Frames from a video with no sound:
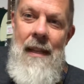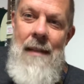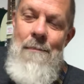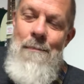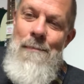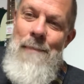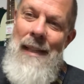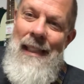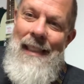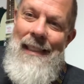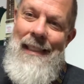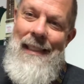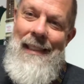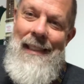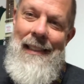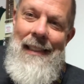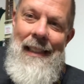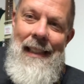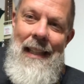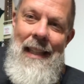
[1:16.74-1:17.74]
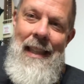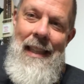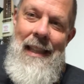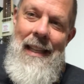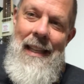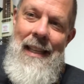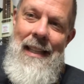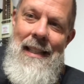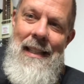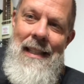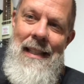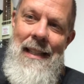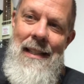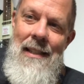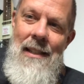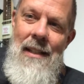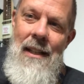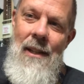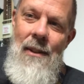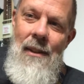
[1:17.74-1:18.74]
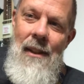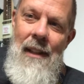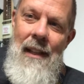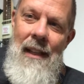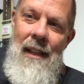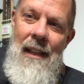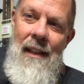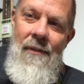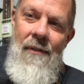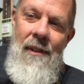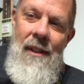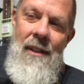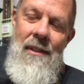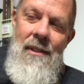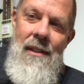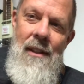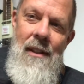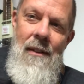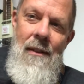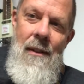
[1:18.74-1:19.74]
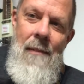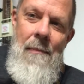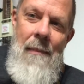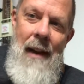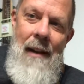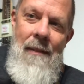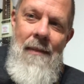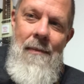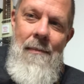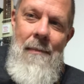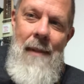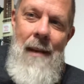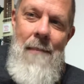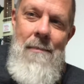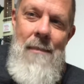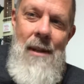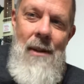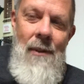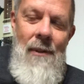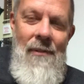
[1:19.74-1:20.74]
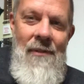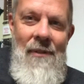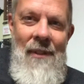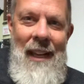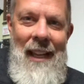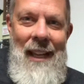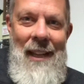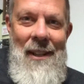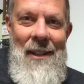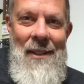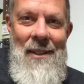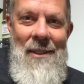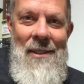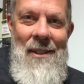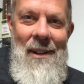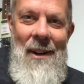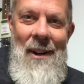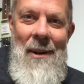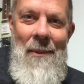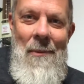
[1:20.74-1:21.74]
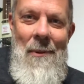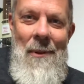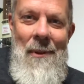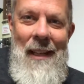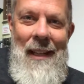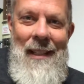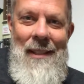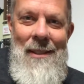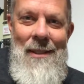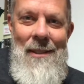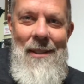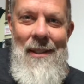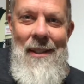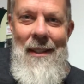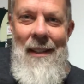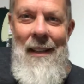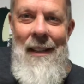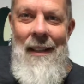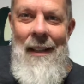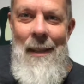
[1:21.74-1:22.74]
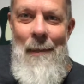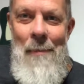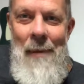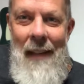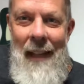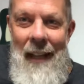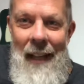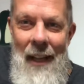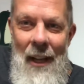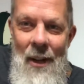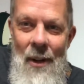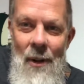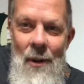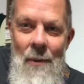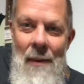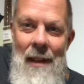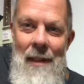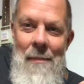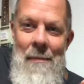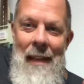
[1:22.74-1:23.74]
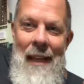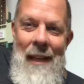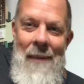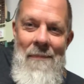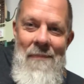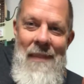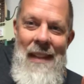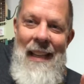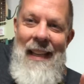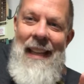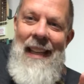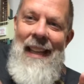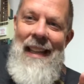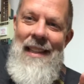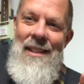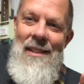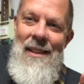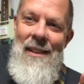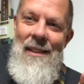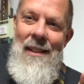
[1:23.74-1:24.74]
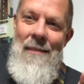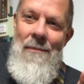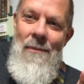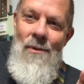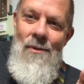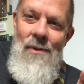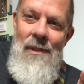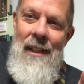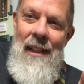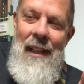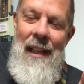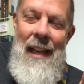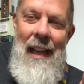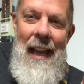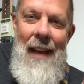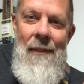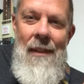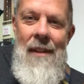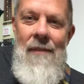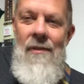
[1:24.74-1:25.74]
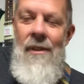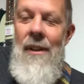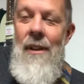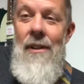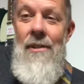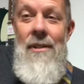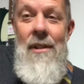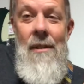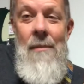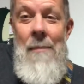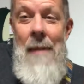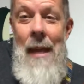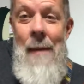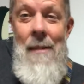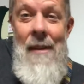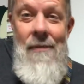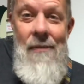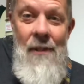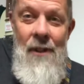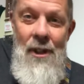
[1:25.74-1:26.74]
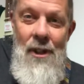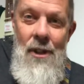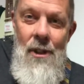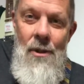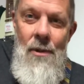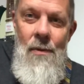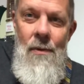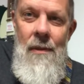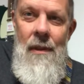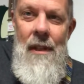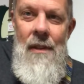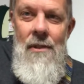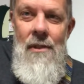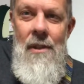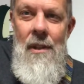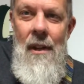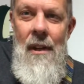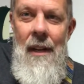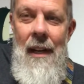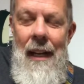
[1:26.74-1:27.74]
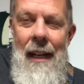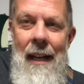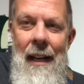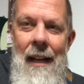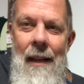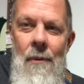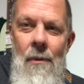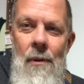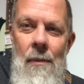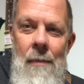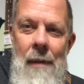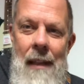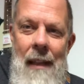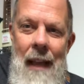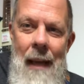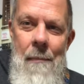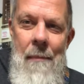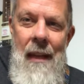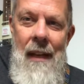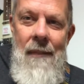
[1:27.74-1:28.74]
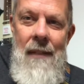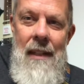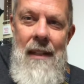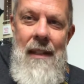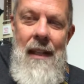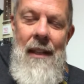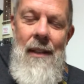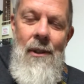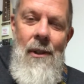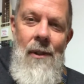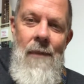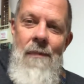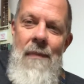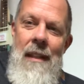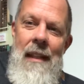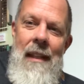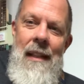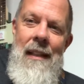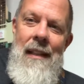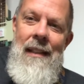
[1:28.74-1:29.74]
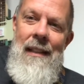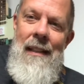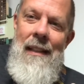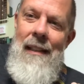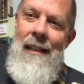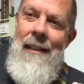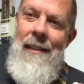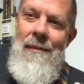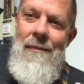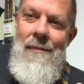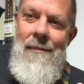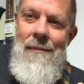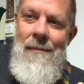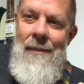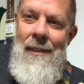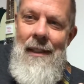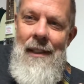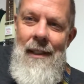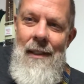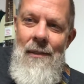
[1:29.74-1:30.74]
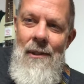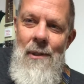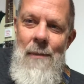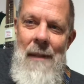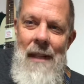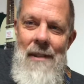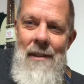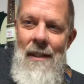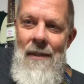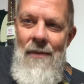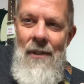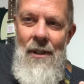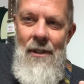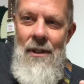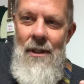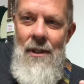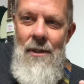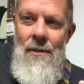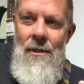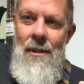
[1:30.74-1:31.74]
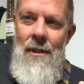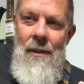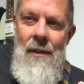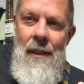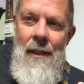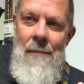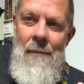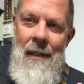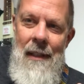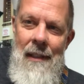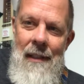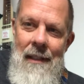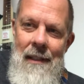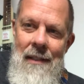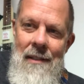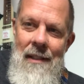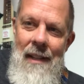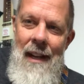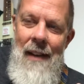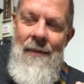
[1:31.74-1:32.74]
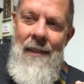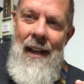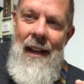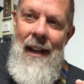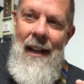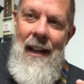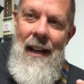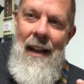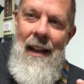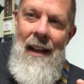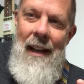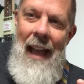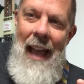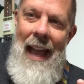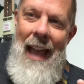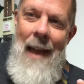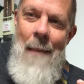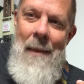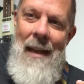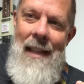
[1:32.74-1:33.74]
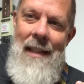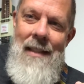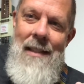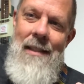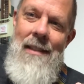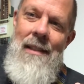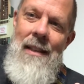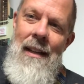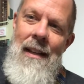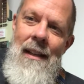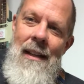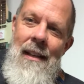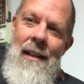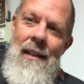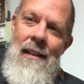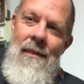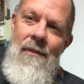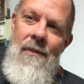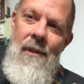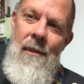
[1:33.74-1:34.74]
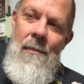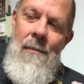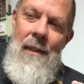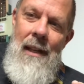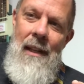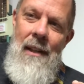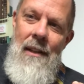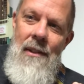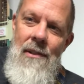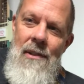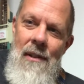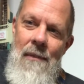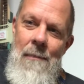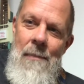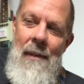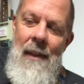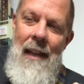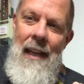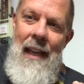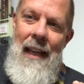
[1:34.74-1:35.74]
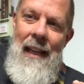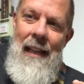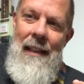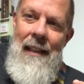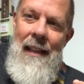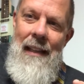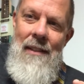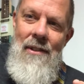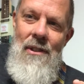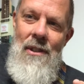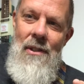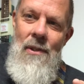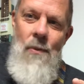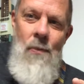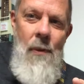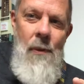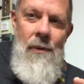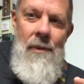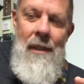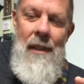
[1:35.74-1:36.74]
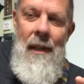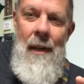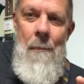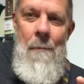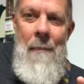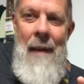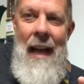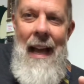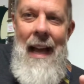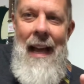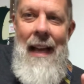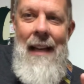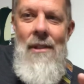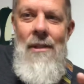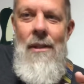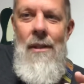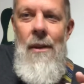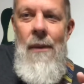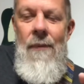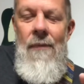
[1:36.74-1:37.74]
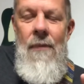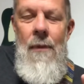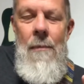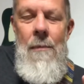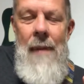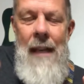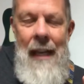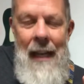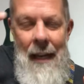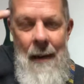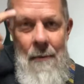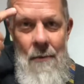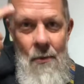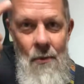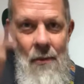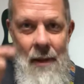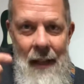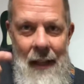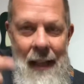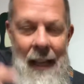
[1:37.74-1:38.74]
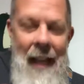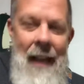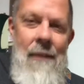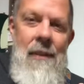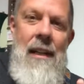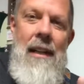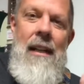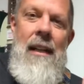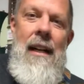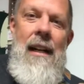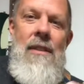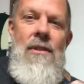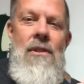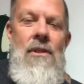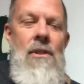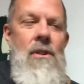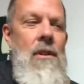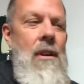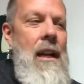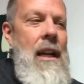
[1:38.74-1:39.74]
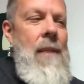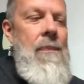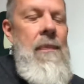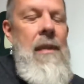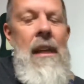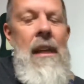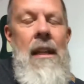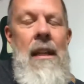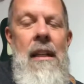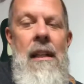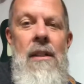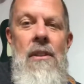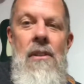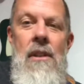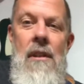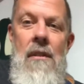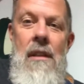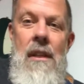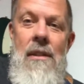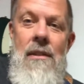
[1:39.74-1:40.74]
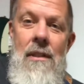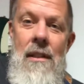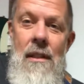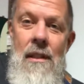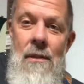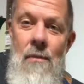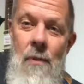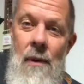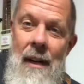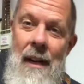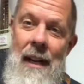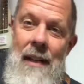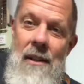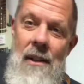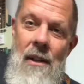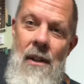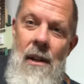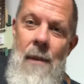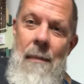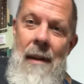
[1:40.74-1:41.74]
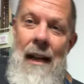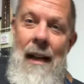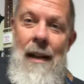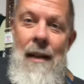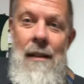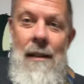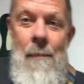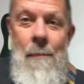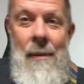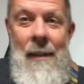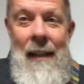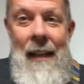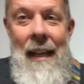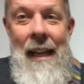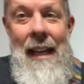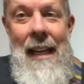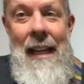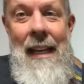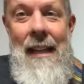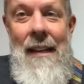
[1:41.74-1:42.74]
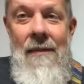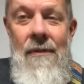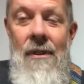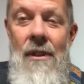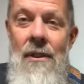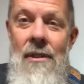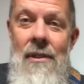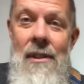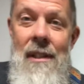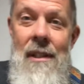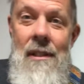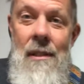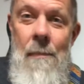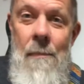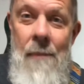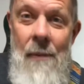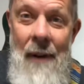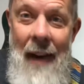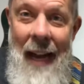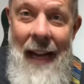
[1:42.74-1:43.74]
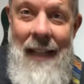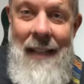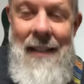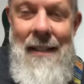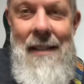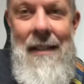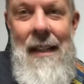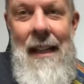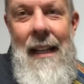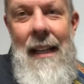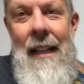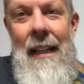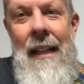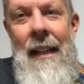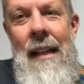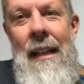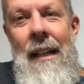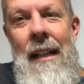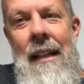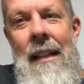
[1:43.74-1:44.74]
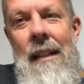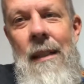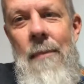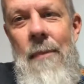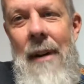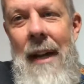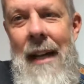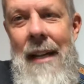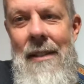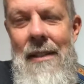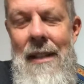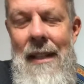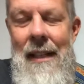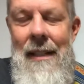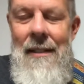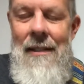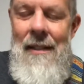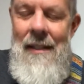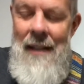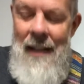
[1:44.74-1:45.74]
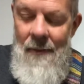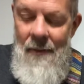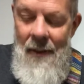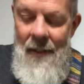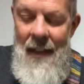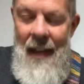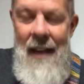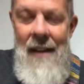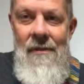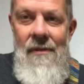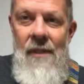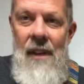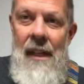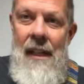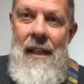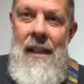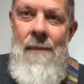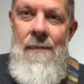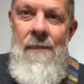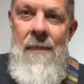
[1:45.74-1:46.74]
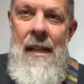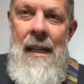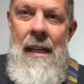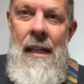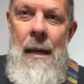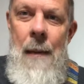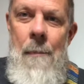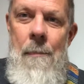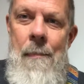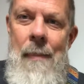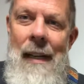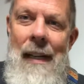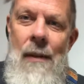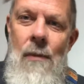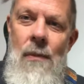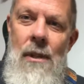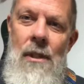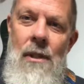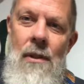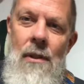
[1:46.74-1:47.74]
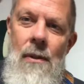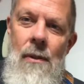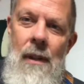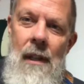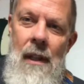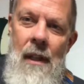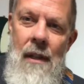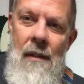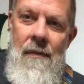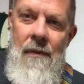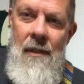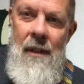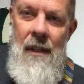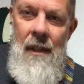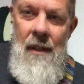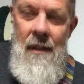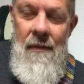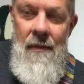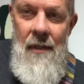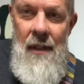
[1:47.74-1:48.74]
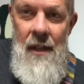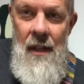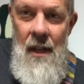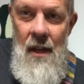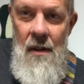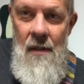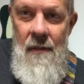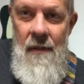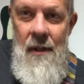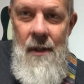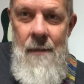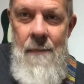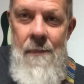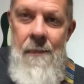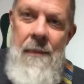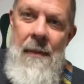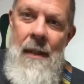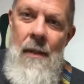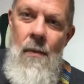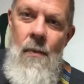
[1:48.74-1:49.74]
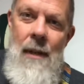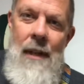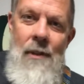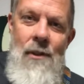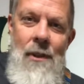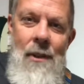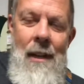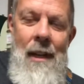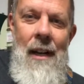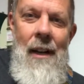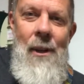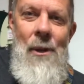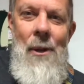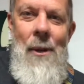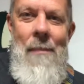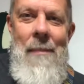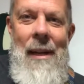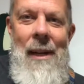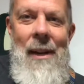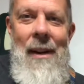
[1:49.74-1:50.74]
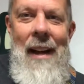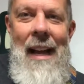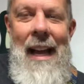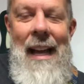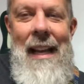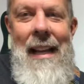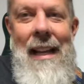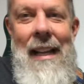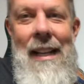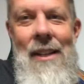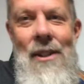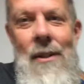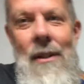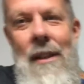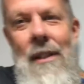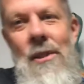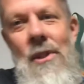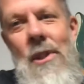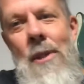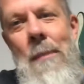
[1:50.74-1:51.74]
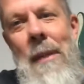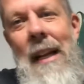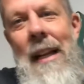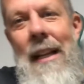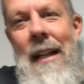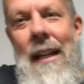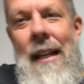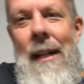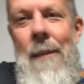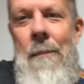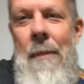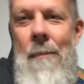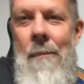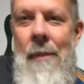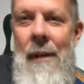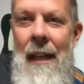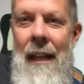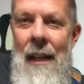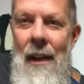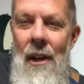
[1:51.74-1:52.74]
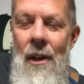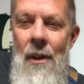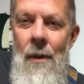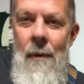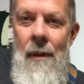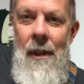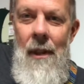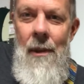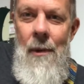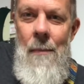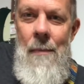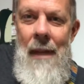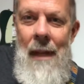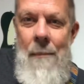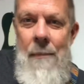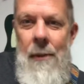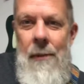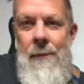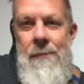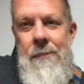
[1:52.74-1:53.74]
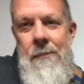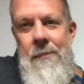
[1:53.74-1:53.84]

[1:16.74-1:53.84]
But this is totally different. So my middle fingers are wanting to play along with me. And so I'm really having to focus. So maybe for you that's starting out, it won't be that big of a deal, especially if you're new to it, because I've got a lot of habits from years of playing that just want to come back. So for me, I'm really having to concentrate. So this is what I talk about, playing versus practicing. The practicing is never that fun, but when you do it over and over and over, well, you get a little better at it and you can speed it up and play along with other people.